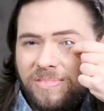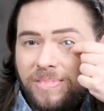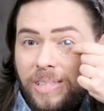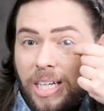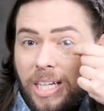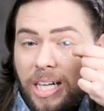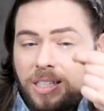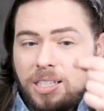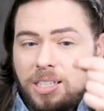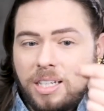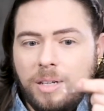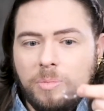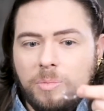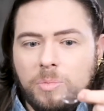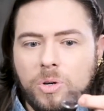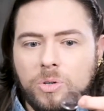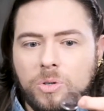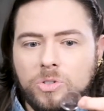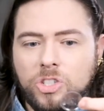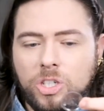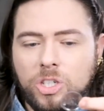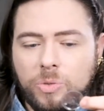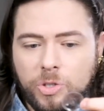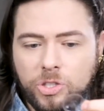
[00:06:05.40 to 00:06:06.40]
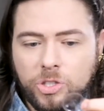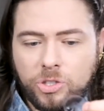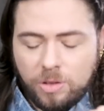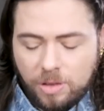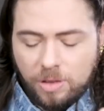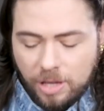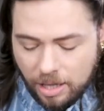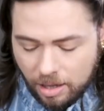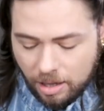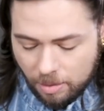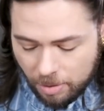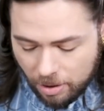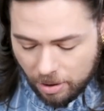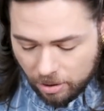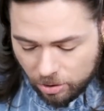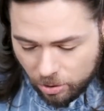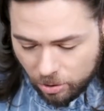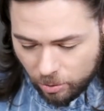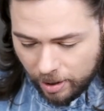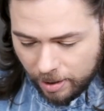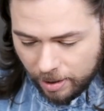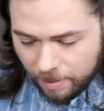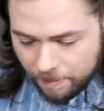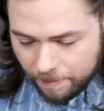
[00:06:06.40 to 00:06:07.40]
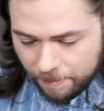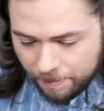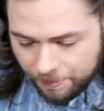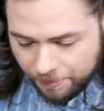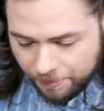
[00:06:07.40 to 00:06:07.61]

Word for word: That's an emoji we should think about doing.